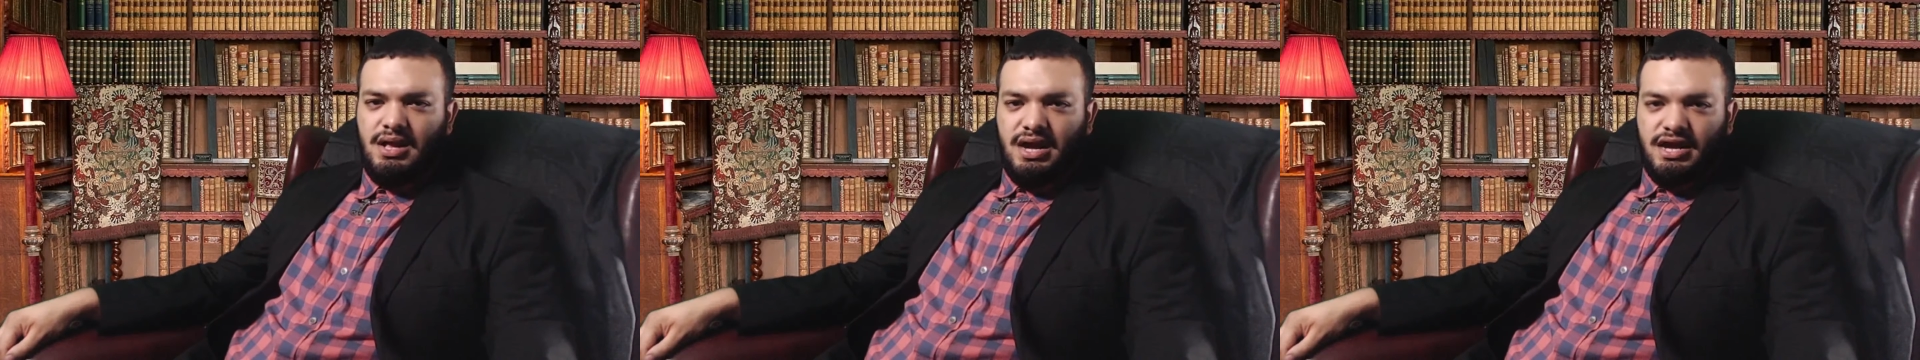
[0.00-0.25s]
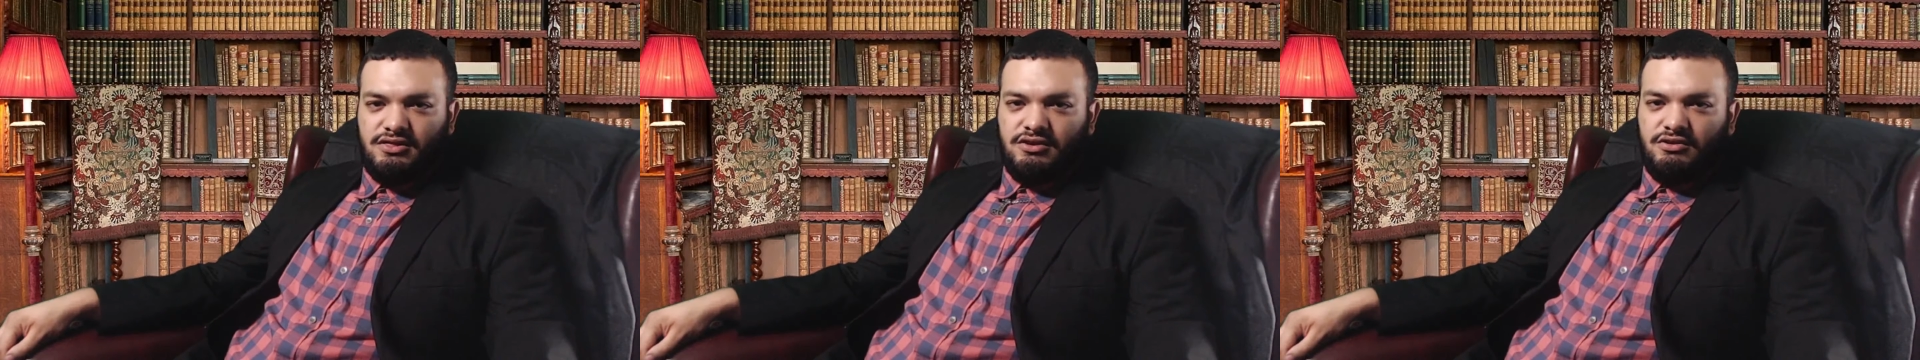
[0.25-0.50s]

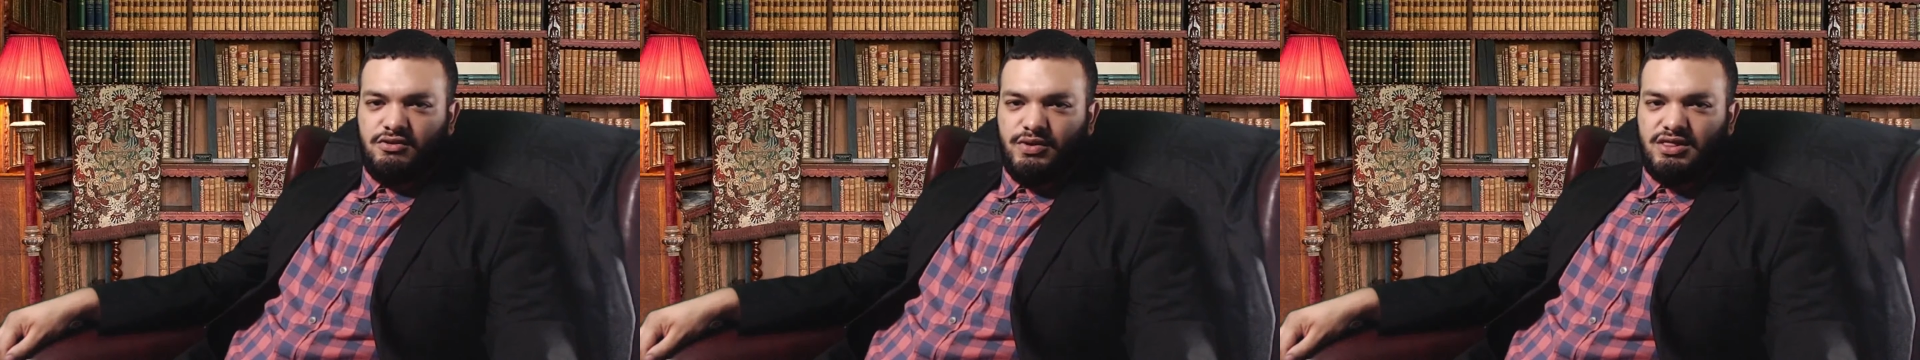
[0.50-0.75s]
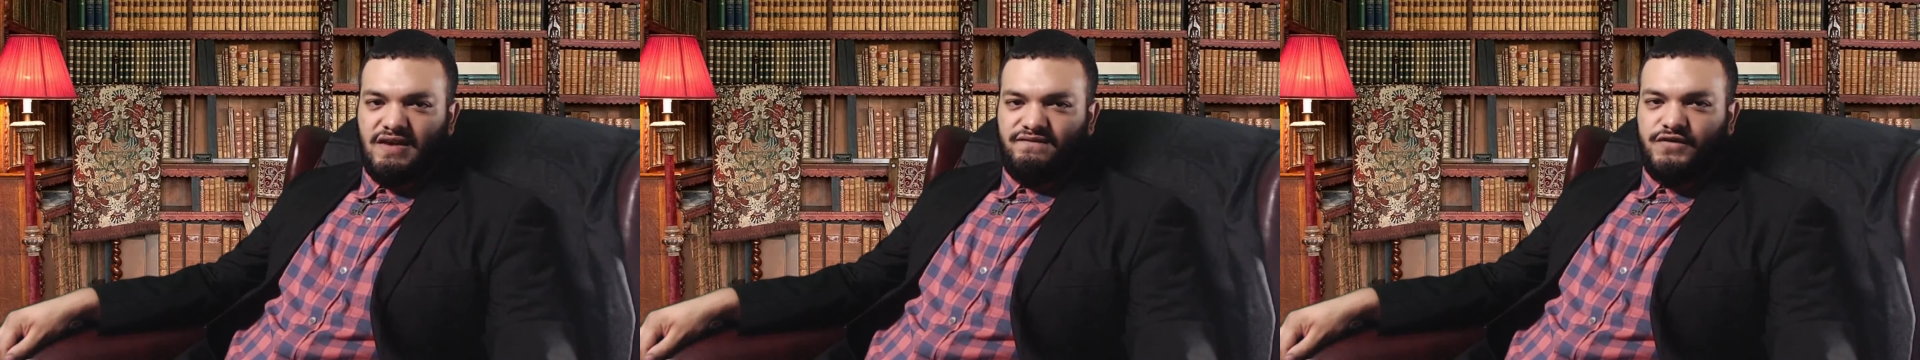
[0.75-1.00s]
As soon as we
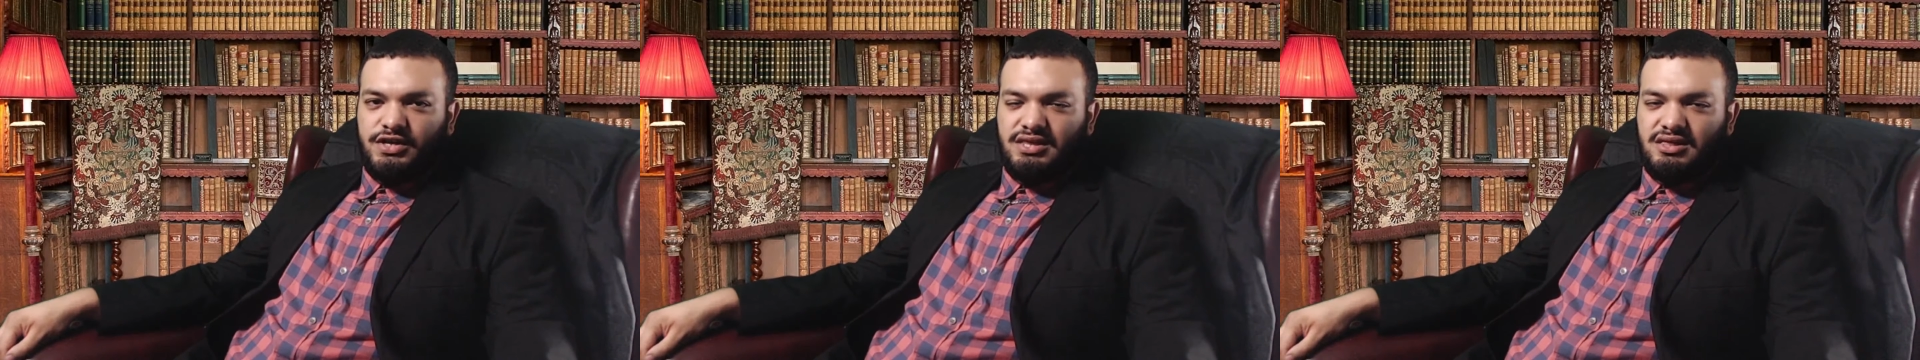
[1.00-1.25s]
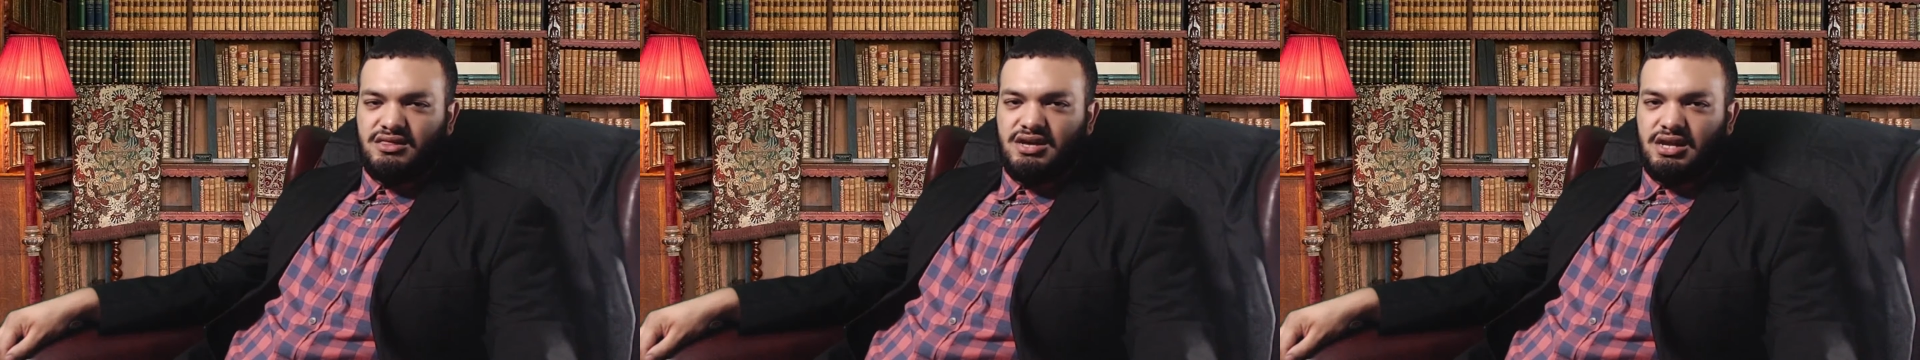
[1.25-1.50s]
set foot in
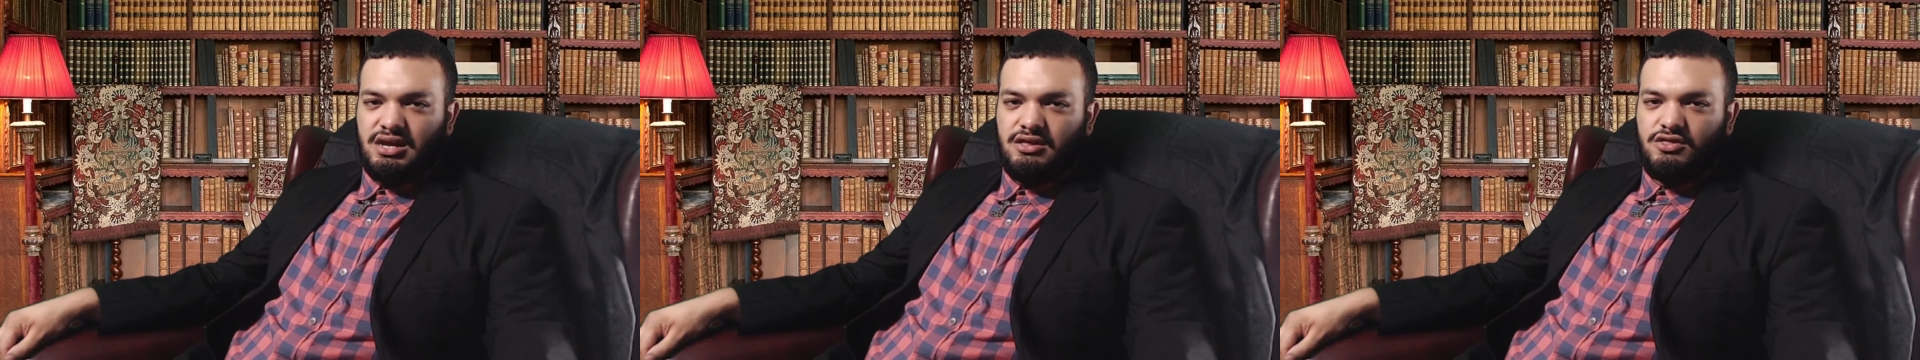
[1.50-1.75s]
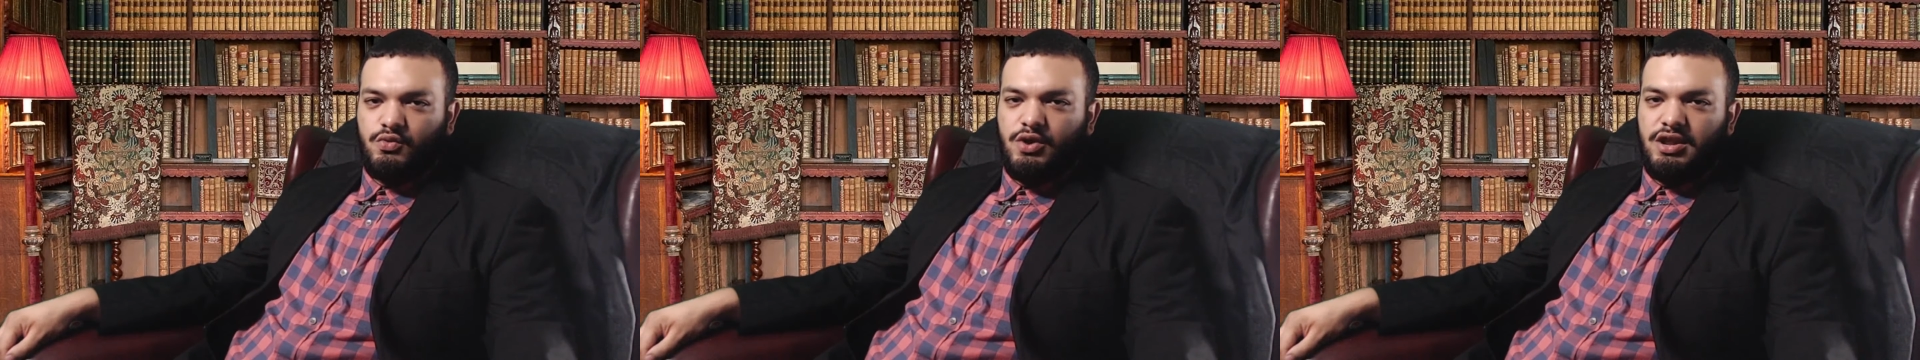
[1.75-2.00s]
the city,
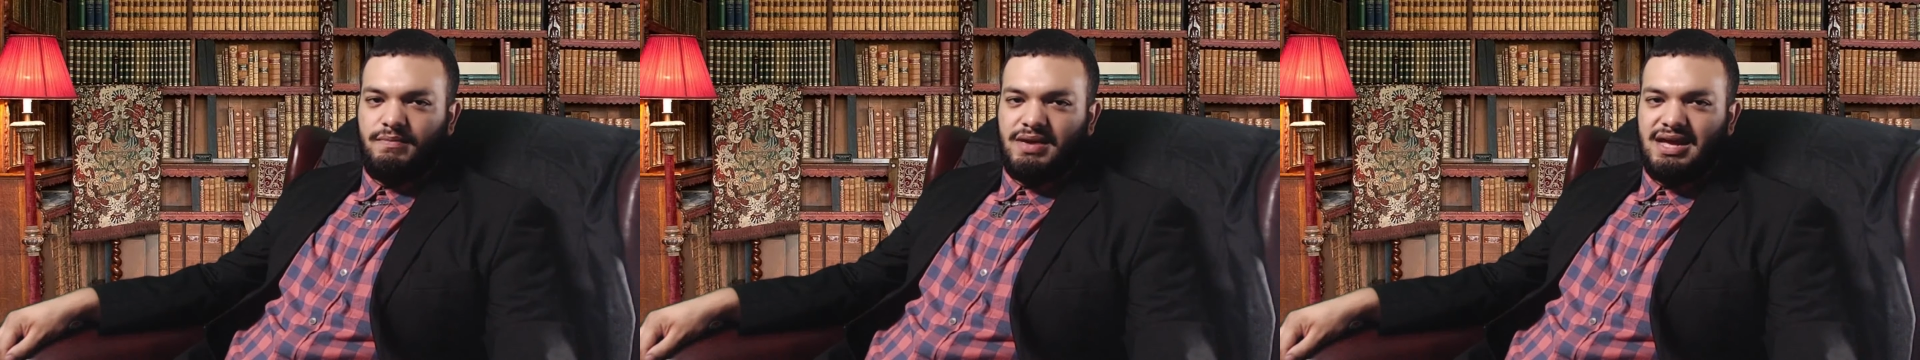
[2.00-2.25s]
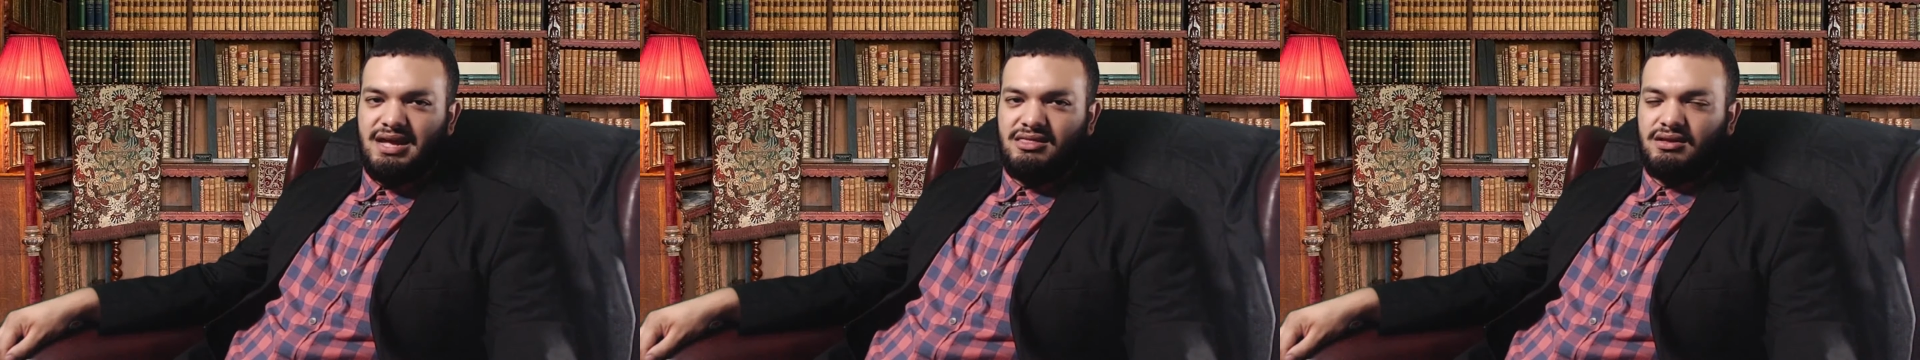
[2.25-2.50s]
Squid and
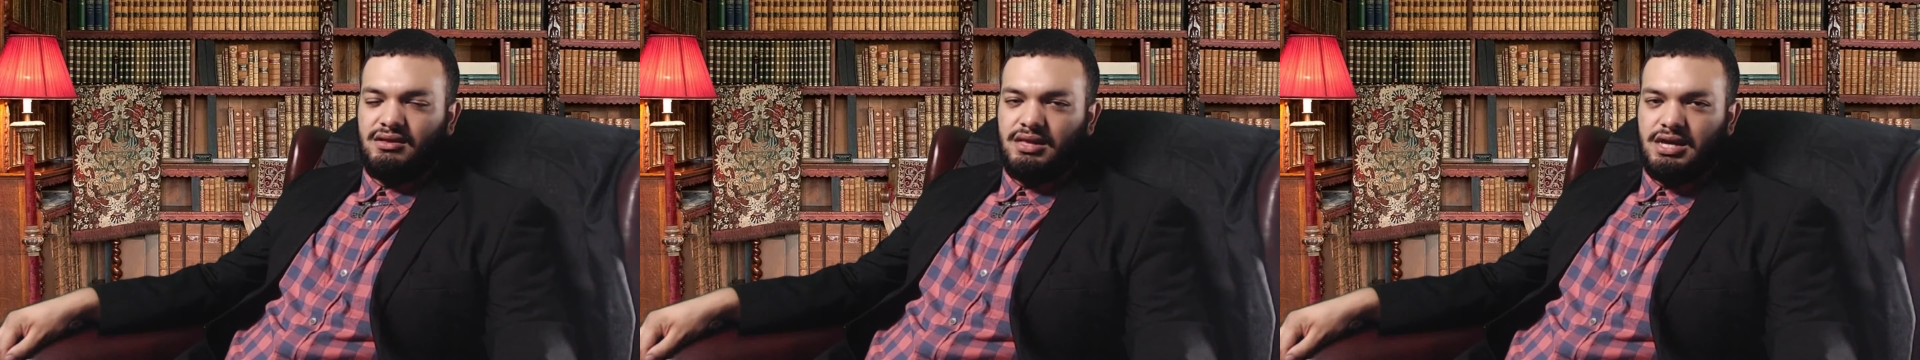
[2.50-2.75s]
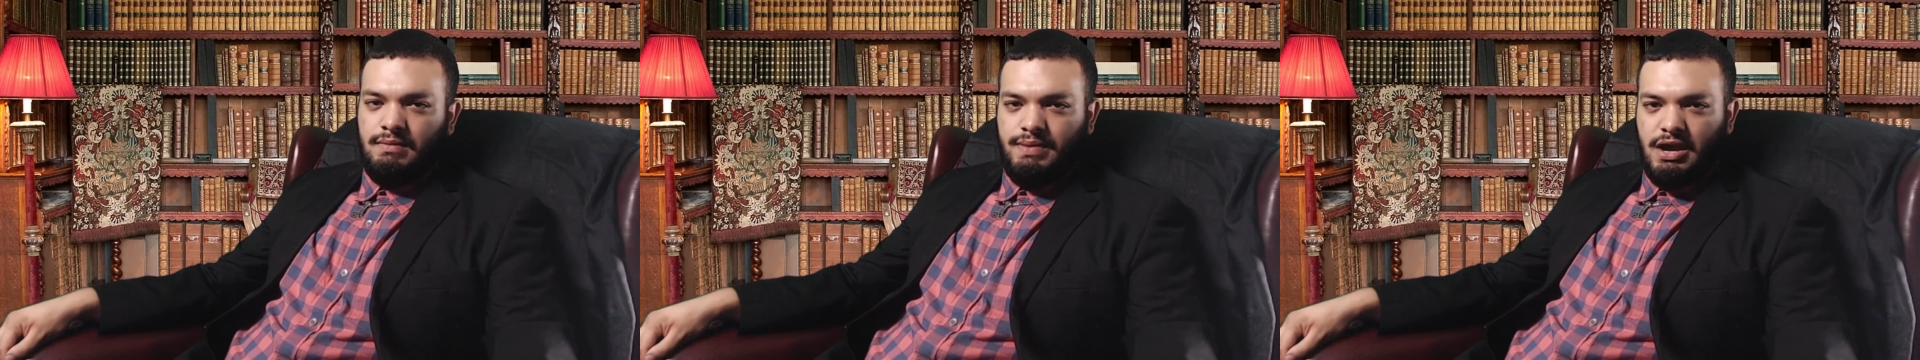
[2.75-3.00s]
me instantly
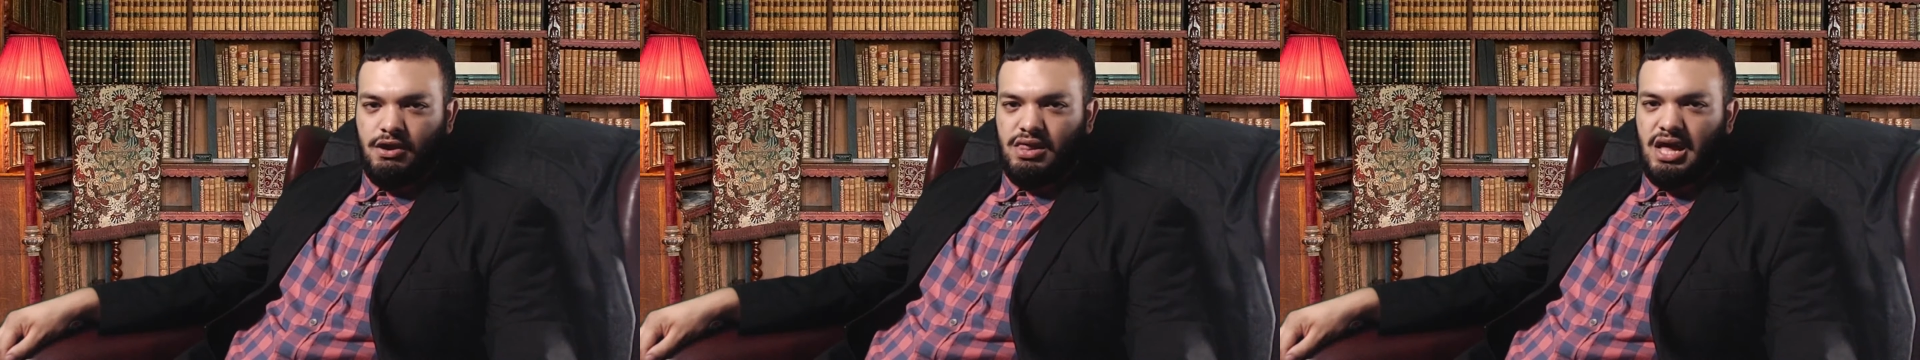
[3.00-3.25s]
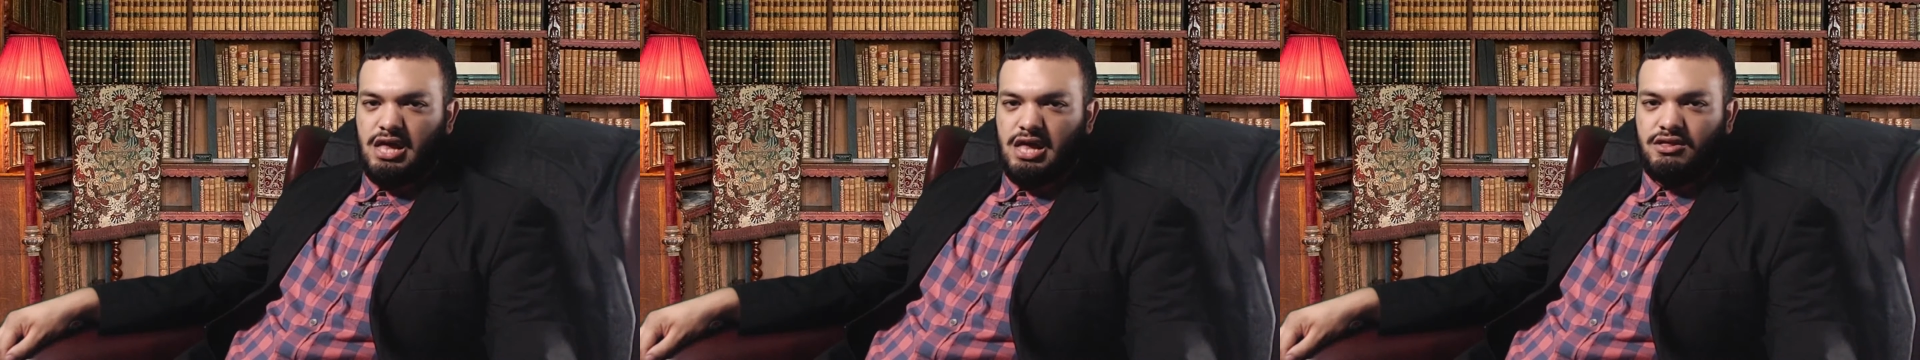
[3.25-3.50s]
get
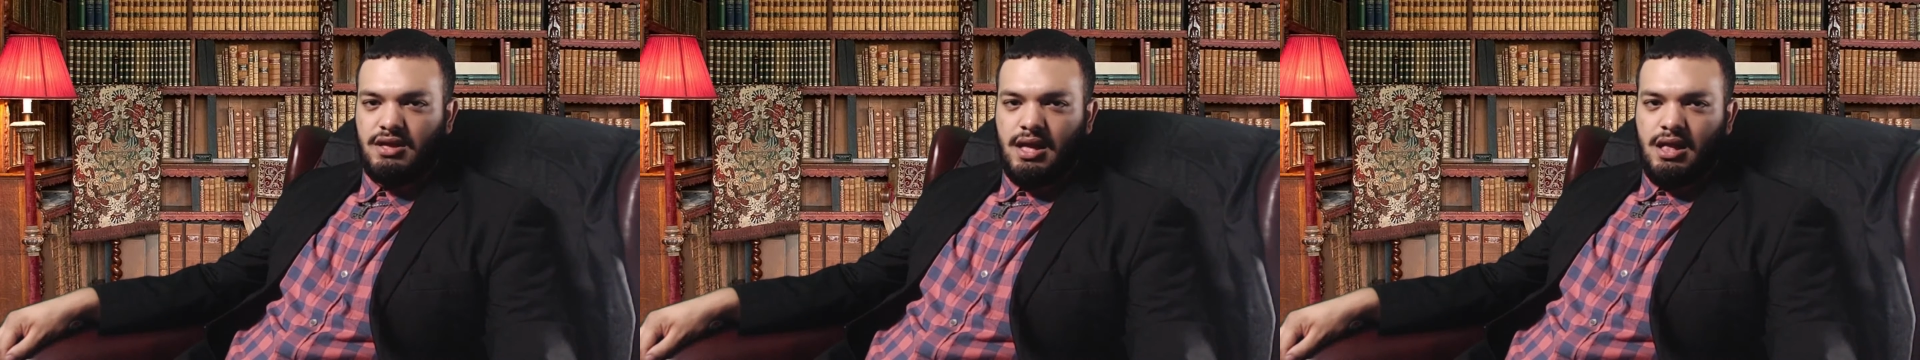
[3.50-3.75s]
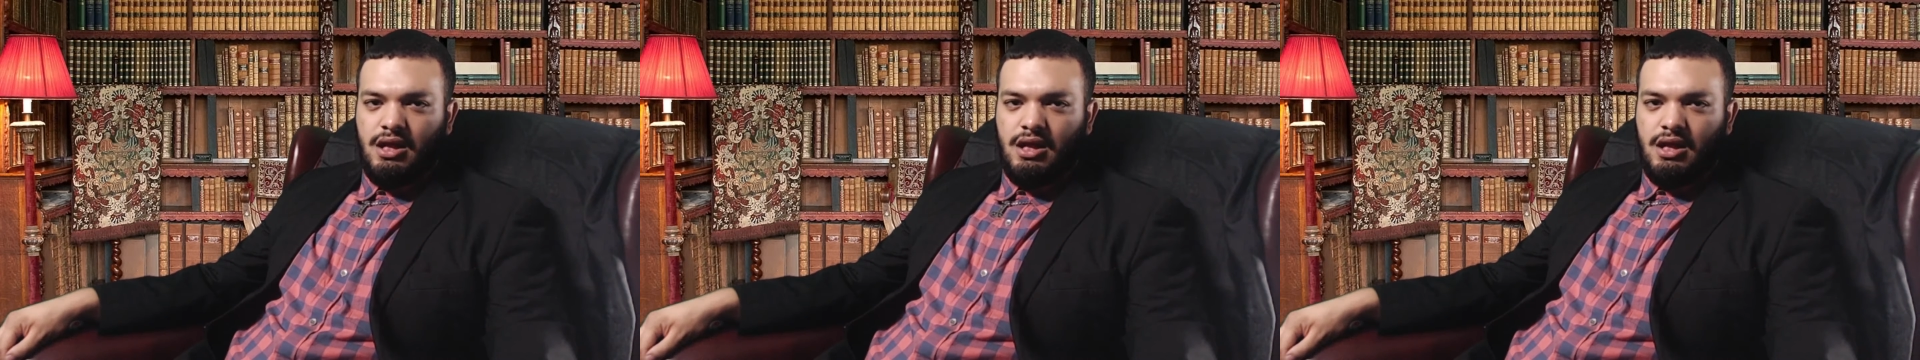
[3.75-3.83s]
paralyzed.